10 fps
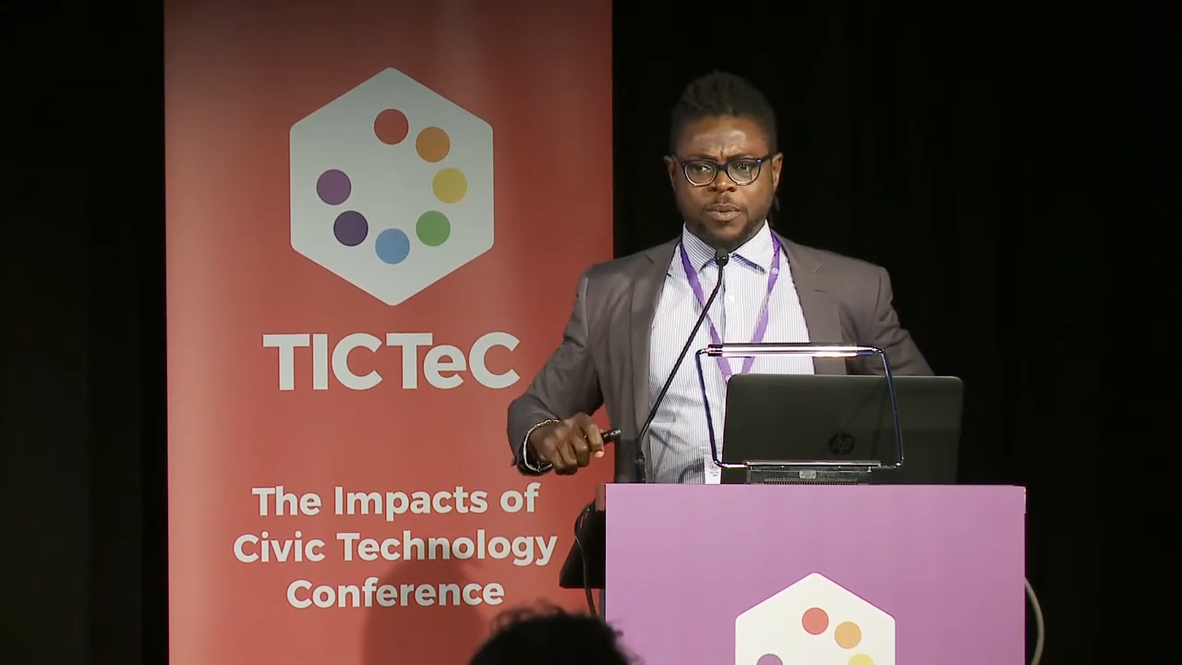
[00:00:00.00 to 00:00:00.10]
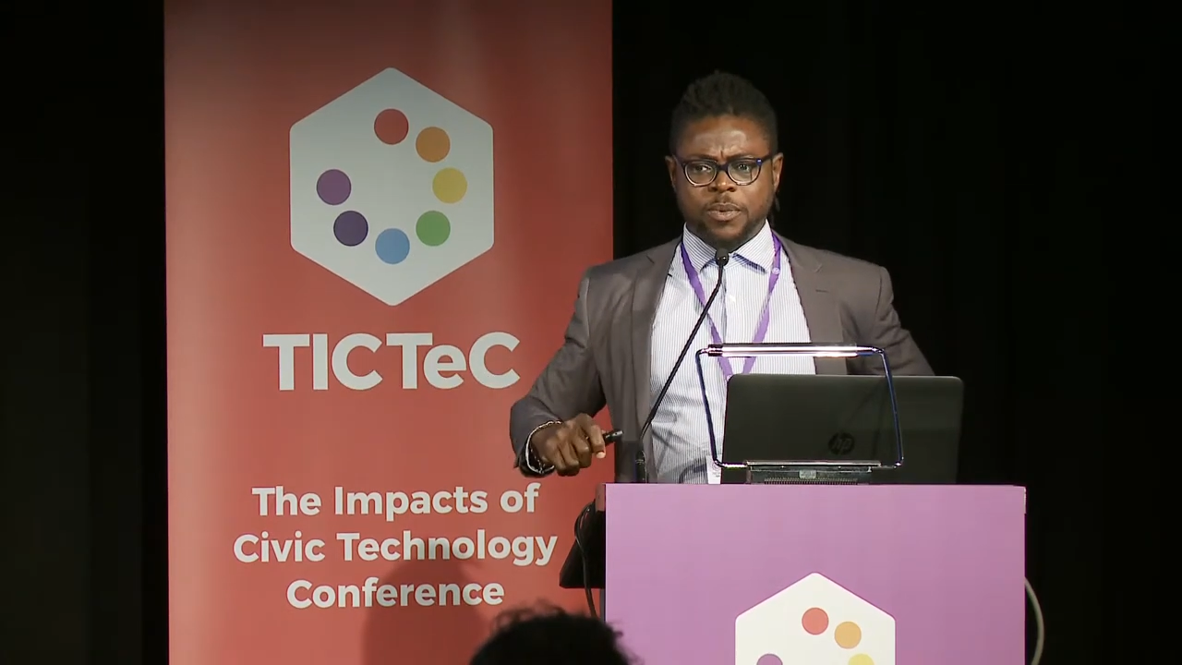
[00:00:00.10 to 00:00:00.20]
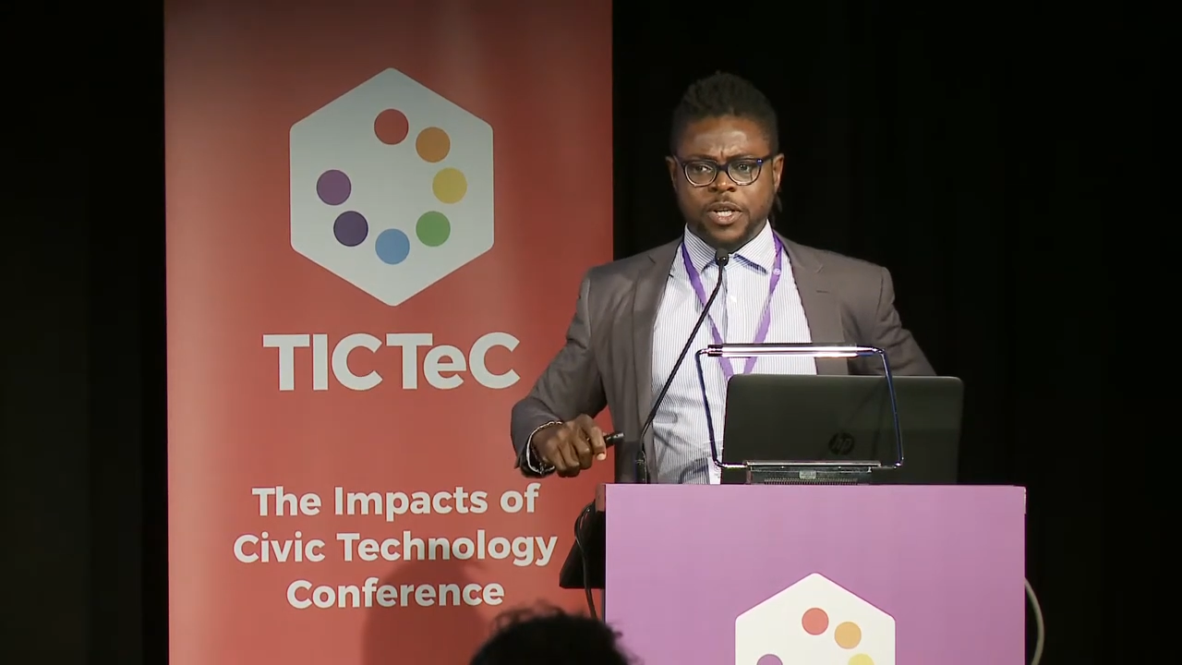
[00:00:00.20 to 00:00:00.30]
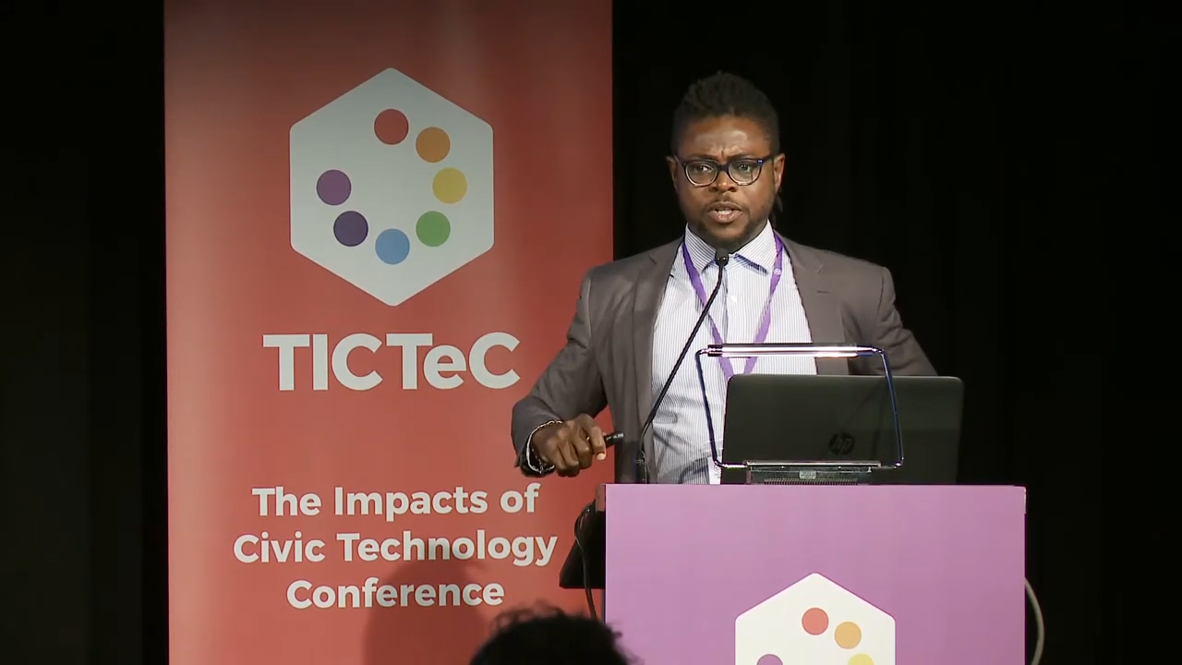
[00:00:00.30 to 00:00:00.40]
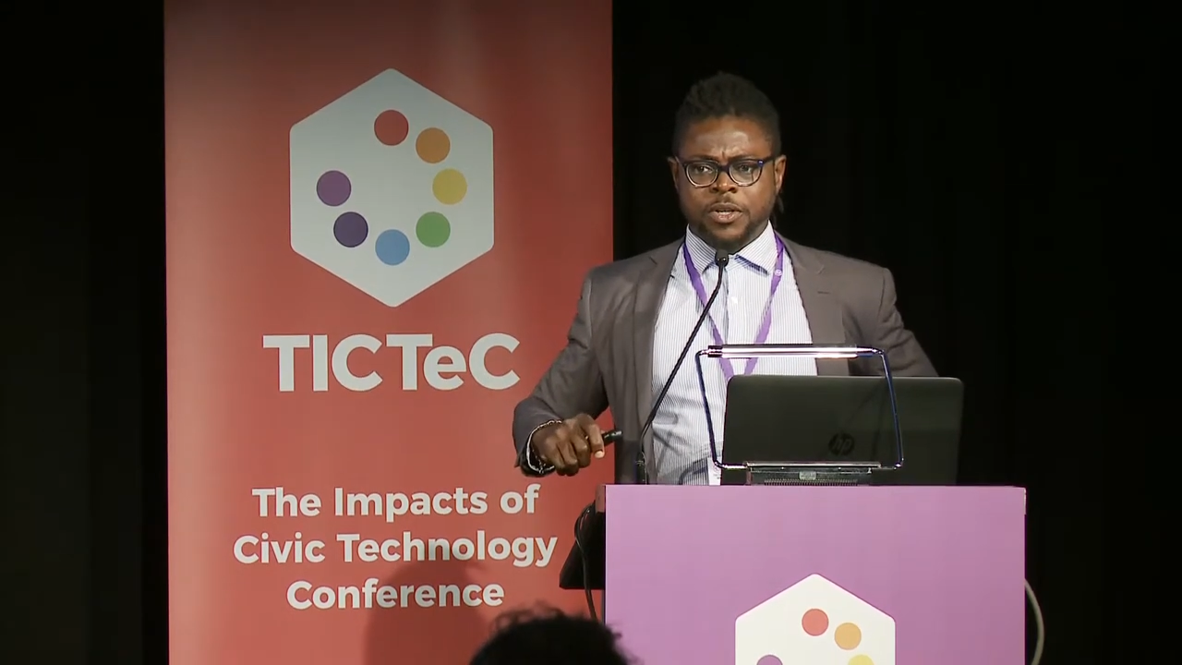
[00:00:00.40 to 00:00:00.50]

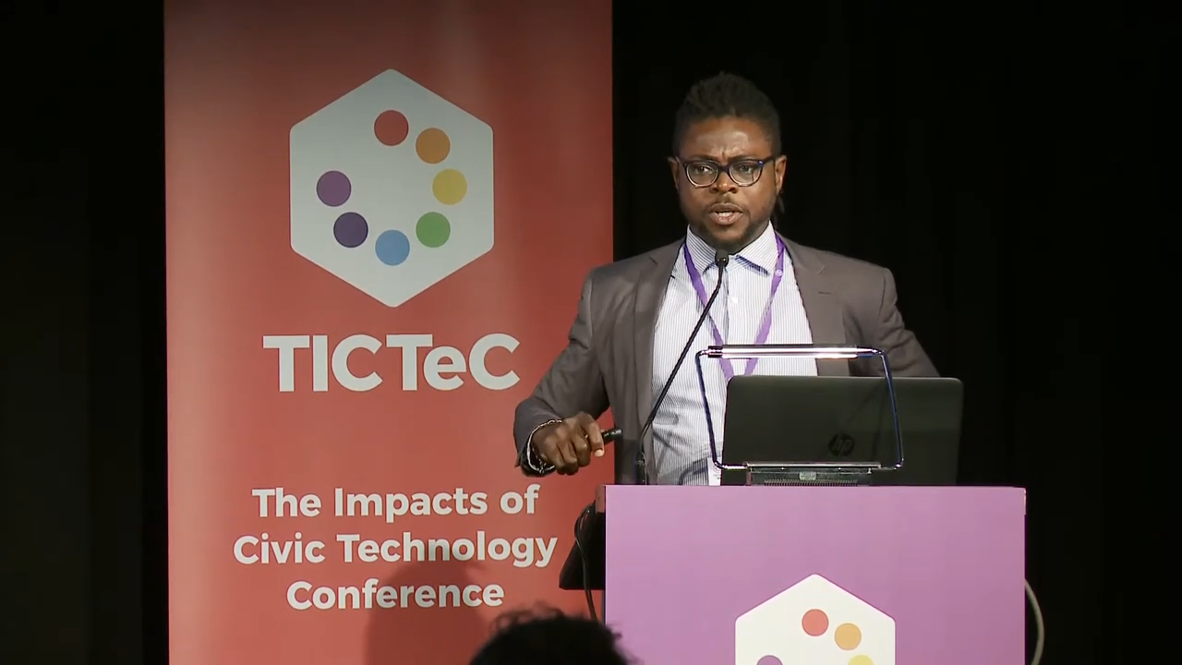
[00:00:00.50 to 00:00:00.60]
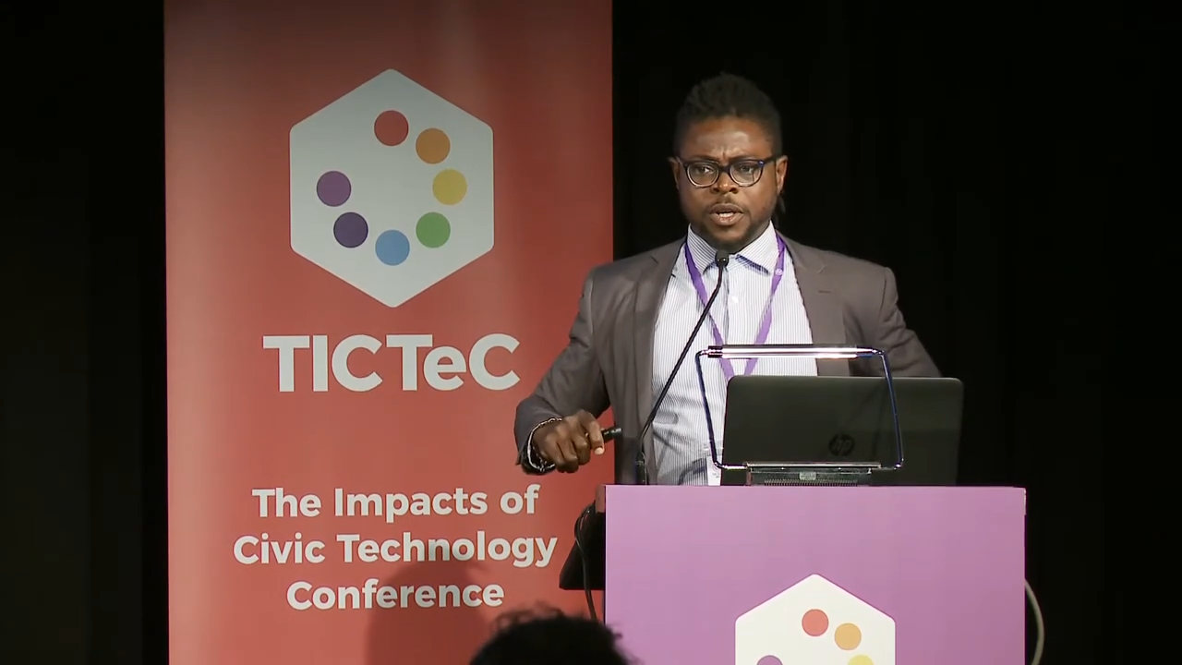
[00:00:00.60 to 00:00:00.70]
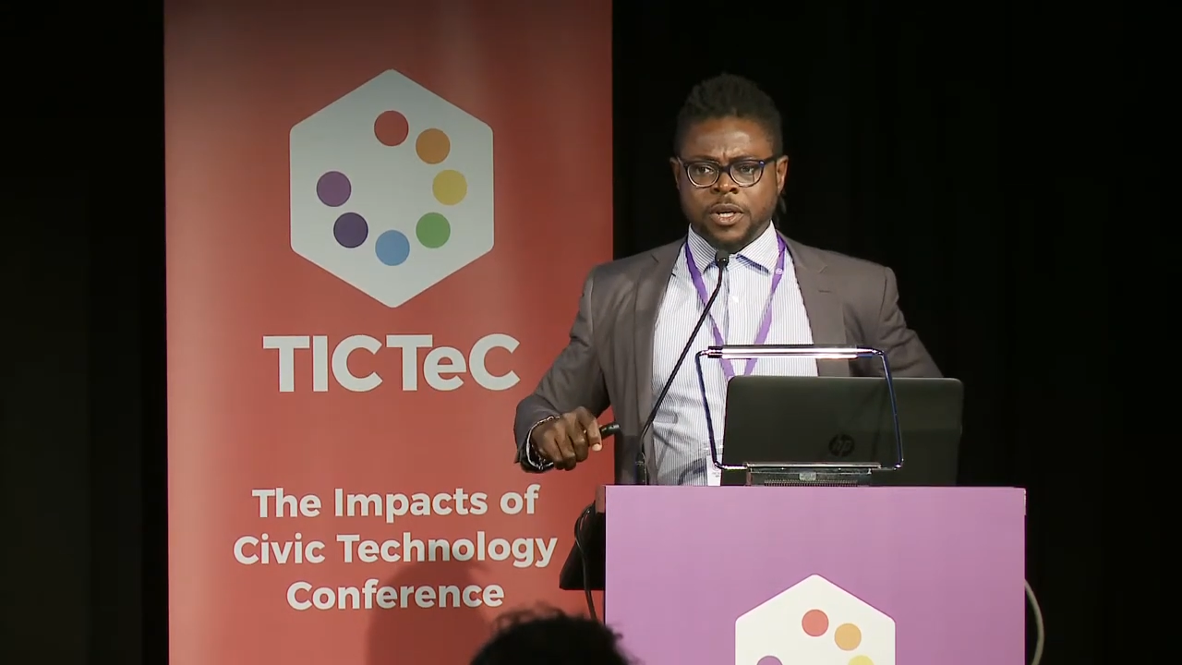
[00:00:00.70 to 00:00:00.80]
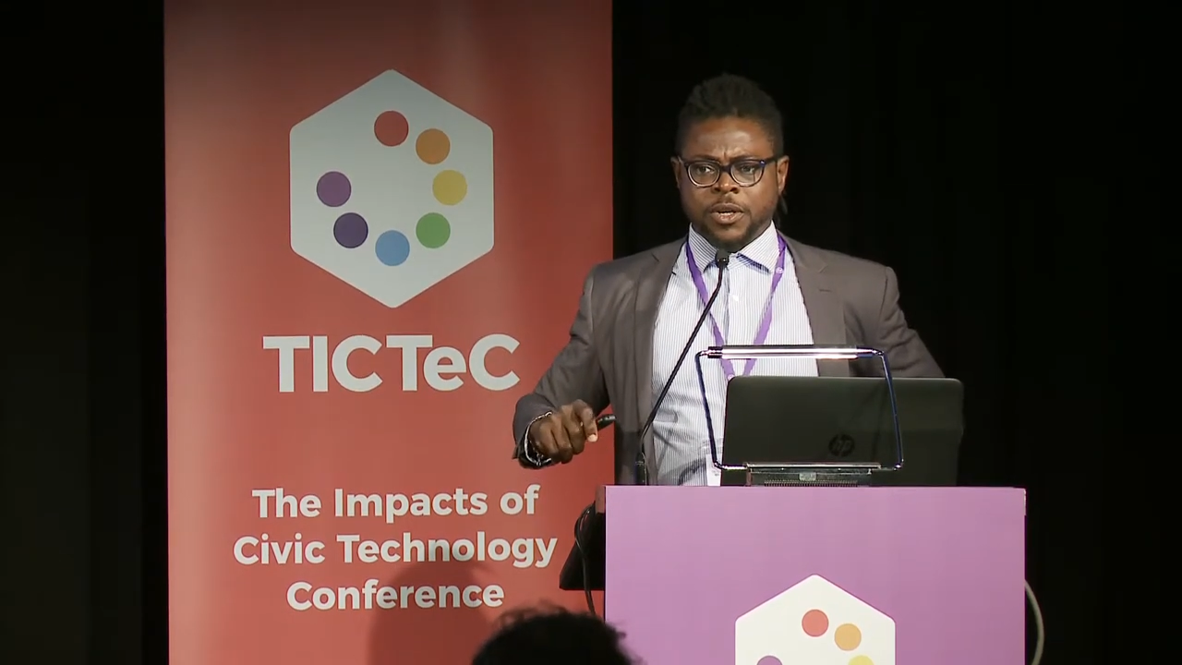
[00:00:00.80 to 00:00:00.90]
population.